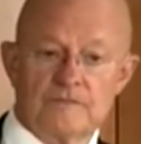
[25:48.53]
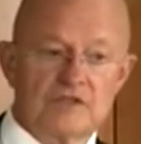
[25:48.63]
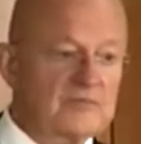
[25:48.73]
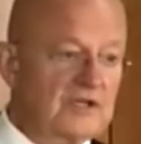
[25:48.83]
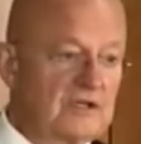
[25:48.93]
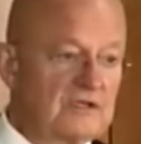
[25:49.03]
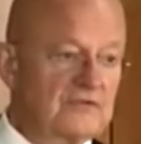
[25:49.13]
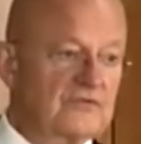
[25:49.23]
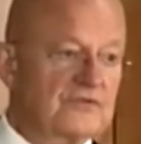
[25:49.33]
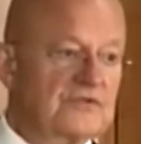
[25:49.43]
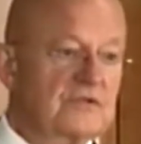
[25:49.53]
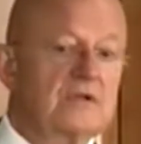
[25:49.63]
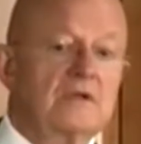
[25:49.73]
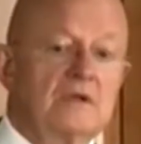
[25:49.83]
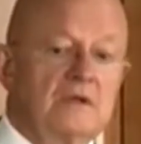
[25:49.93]
Doesn't make any difference.
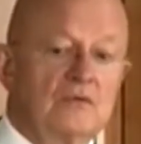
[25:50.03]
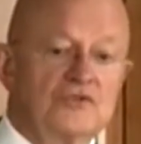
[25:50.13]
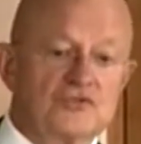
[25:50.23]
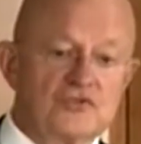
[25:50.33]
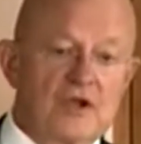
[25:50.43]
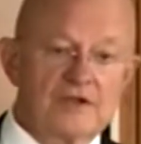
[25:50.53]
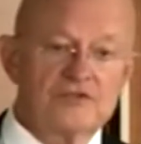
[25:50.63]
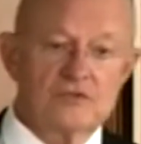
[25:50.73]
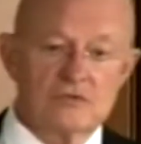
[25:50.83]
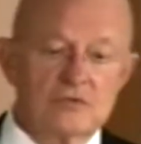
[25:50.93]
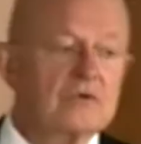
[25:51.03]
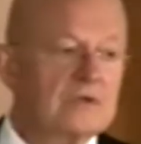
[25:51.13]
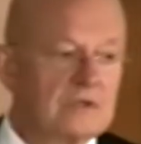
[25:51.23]
What you're trying to do